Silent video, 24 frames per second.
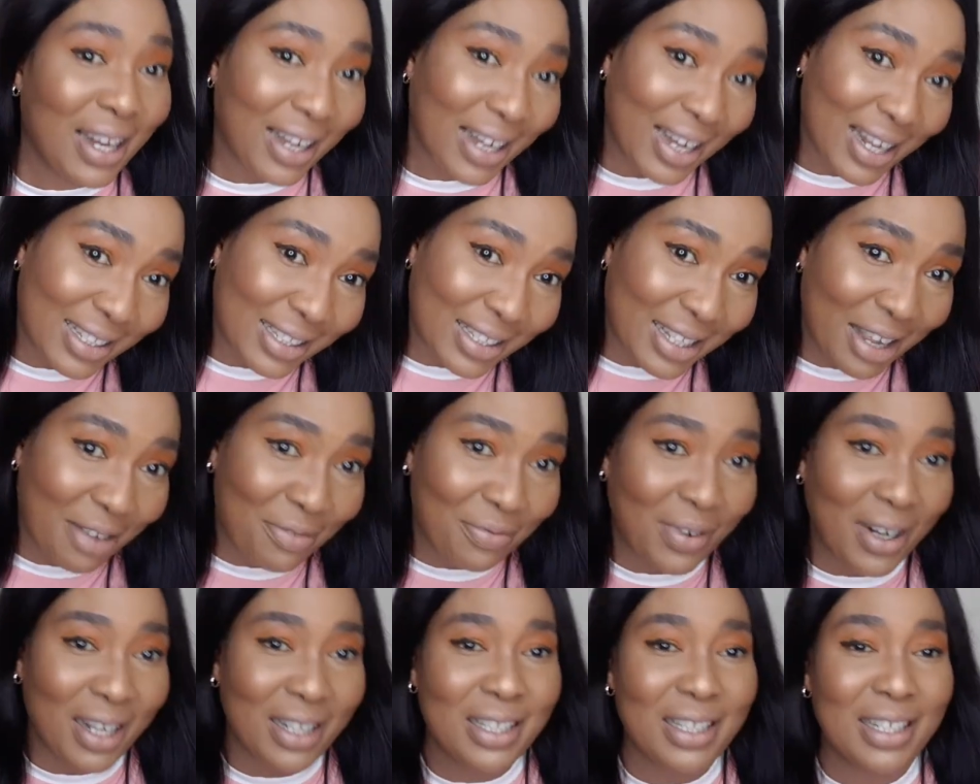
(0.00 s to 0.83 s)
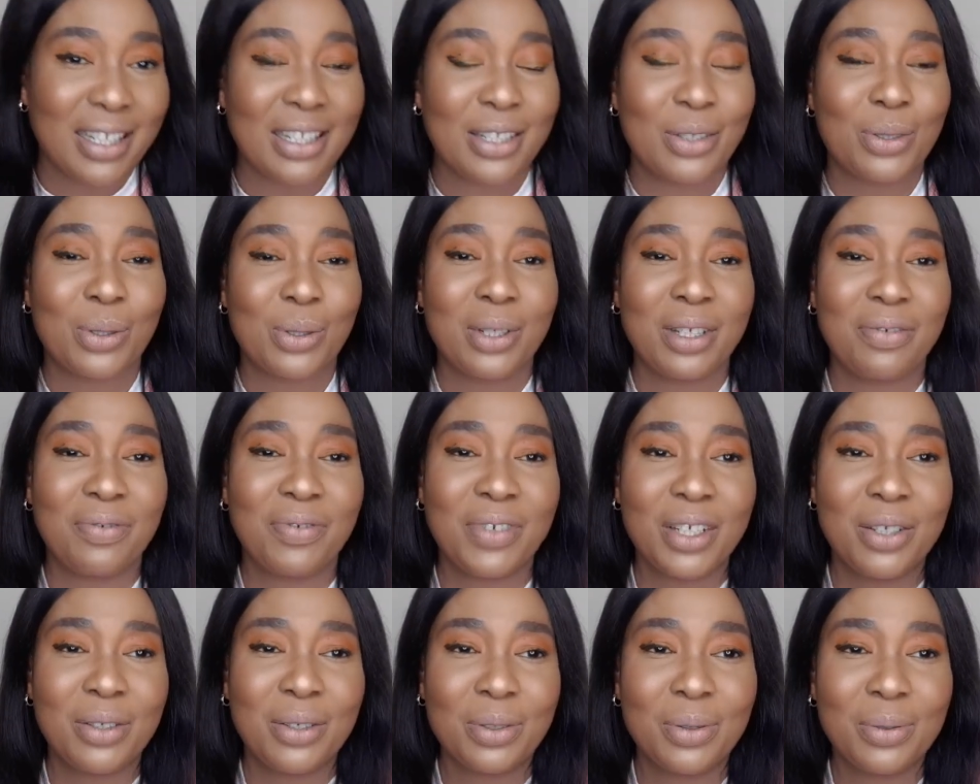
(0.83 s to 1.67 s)
Let's dive right into the
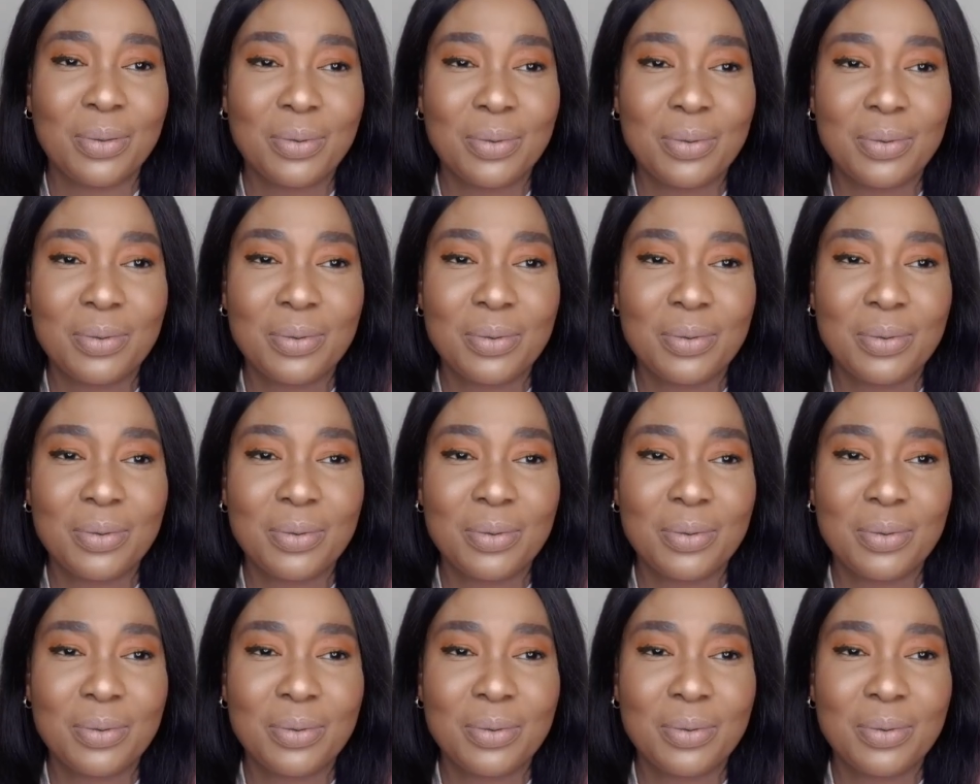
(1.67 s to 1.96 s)
video.